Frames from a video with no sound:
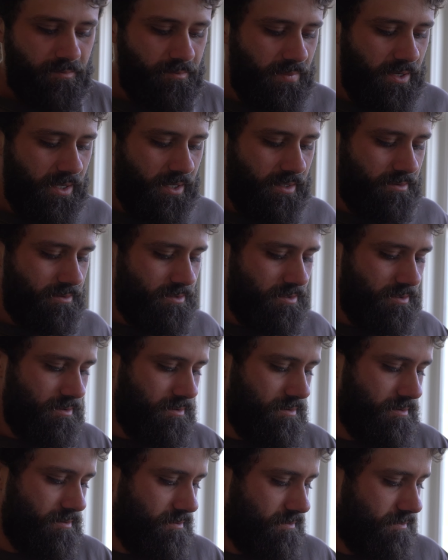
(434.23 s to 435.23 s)
bean to,
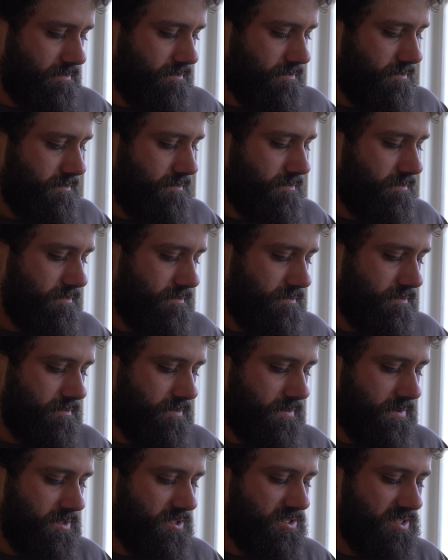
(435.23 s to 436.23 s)

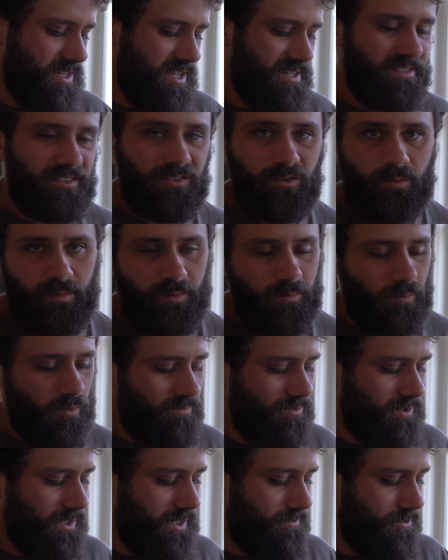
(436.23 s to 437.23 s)
it just adds a little bit more
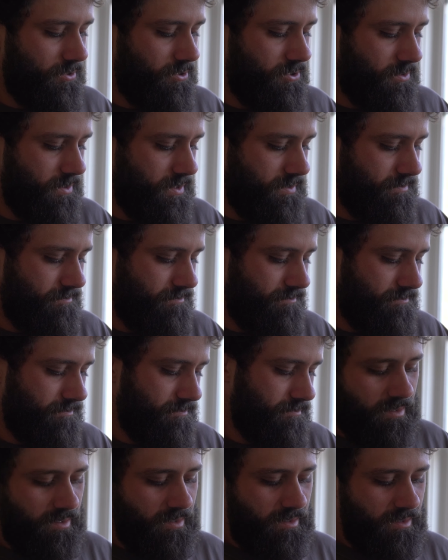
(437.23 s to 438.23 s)
flavor to it.
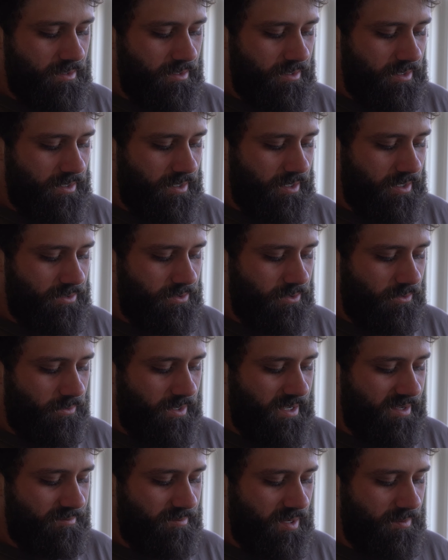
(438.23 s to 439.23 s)
And I don't
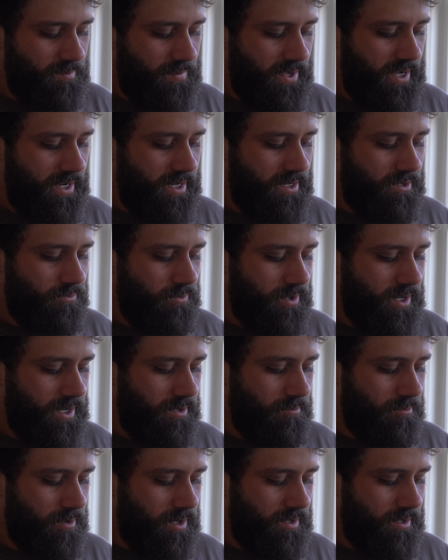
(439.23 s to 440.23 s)
have my pan ready
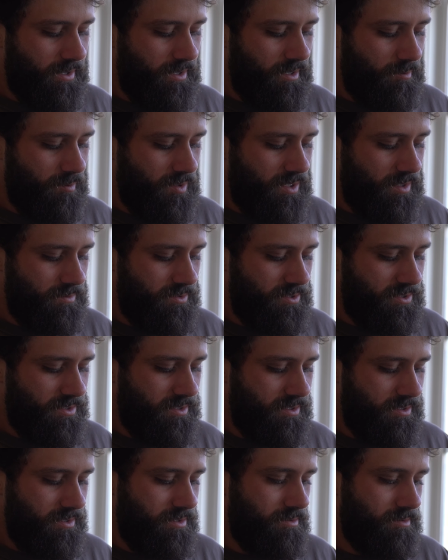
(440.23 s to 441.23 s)
right now, but I'm just
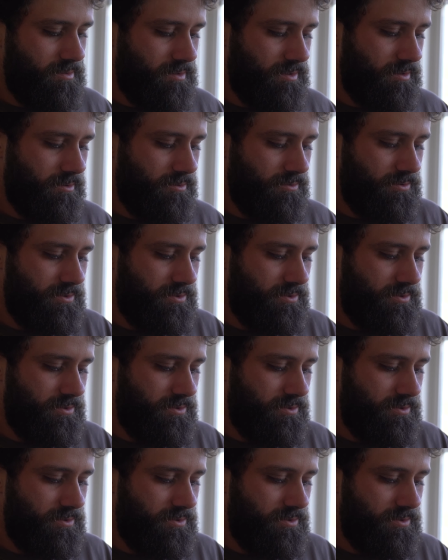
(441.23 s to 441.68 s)
going to use a little